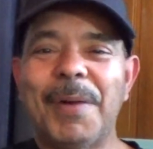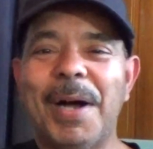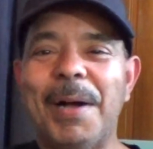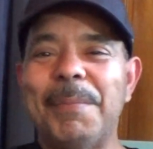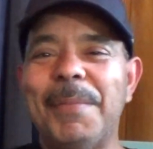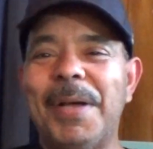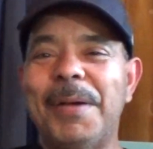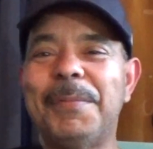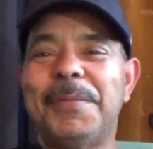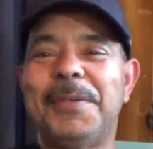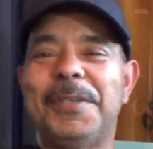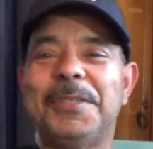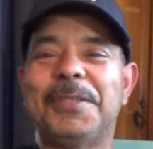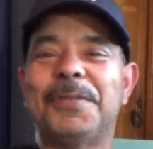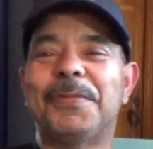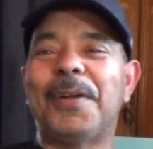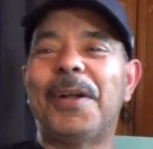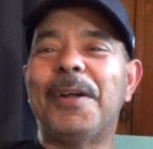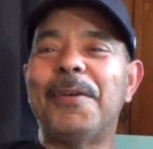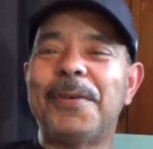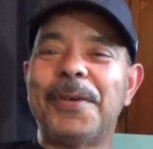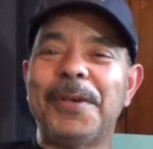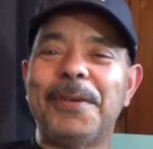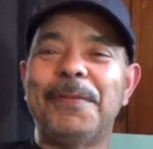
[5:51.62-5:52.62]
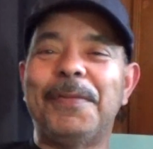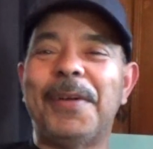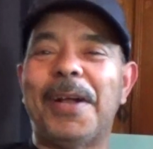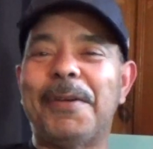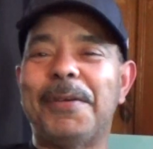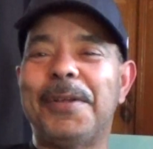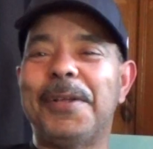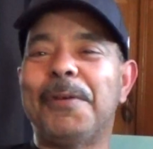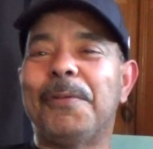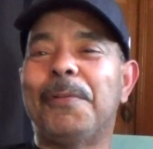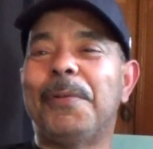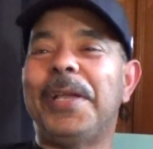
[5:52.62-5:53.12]
My memory is very,
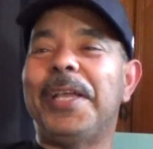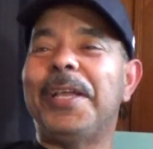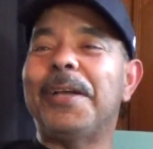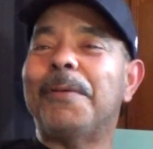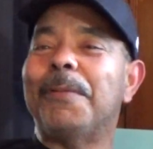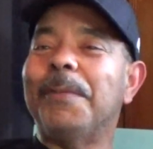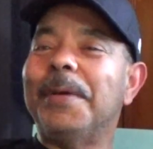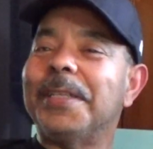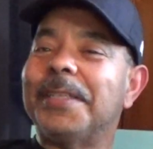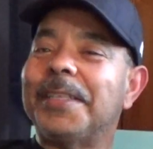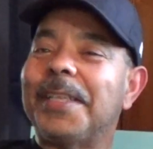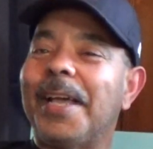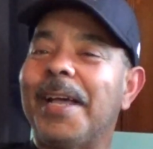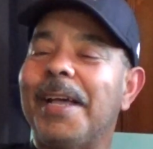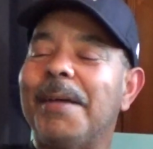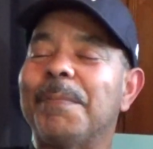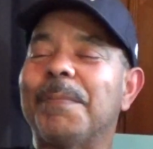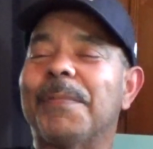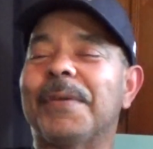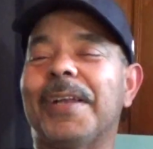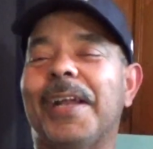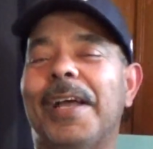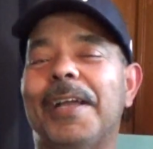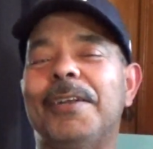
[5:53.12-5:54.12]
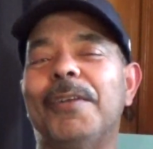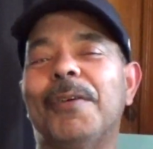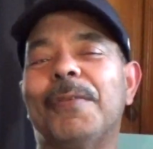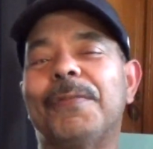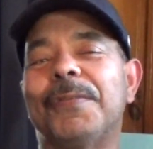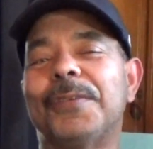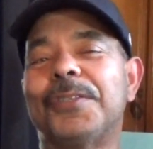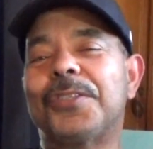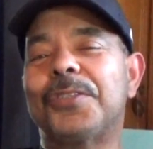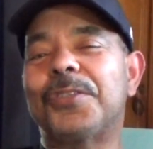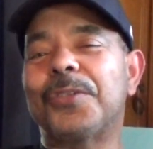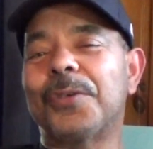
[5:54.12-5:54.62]
very weak with that, but I know
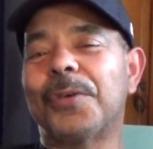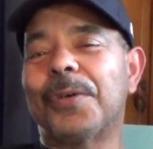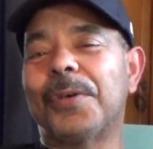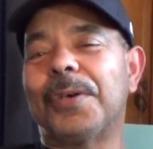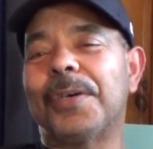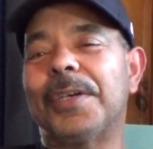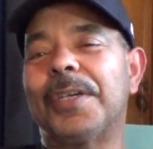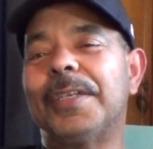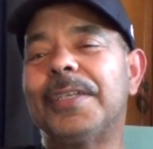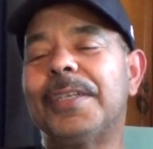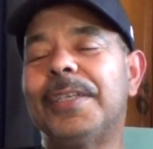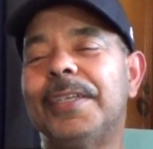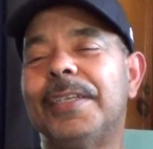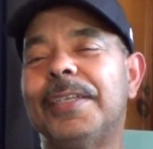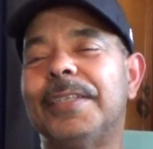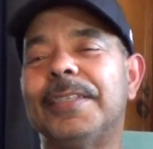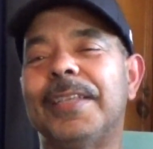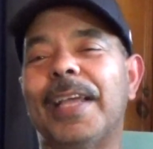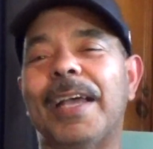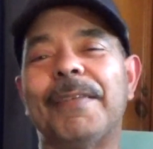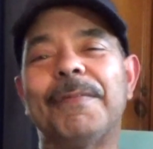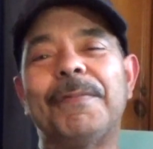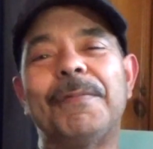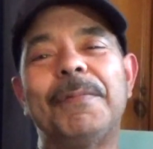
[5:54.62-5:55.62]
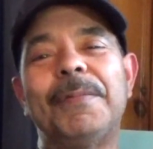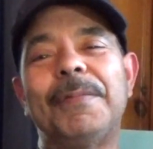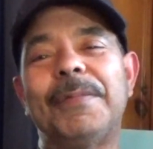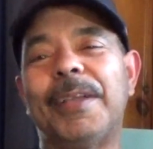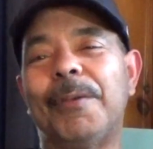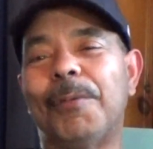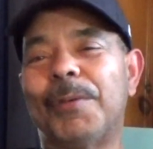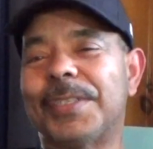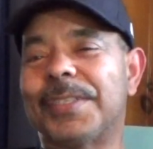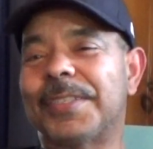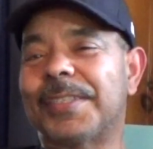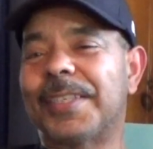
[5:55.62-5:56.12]
for sure that
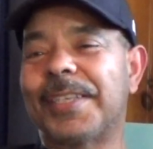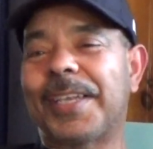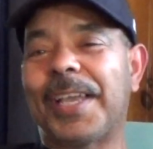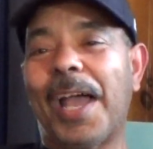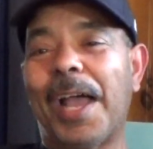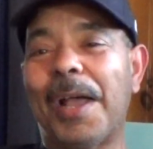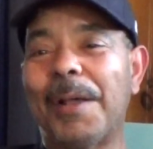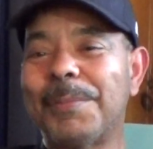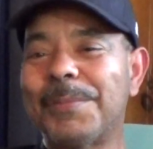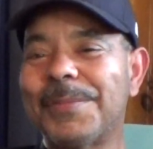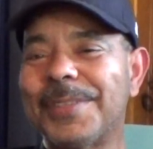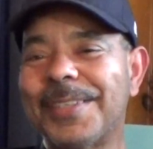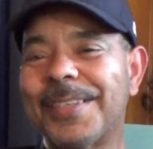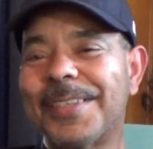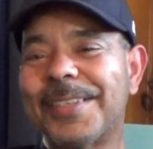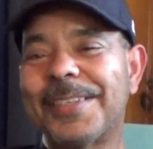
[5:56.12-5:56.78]
it was Ken,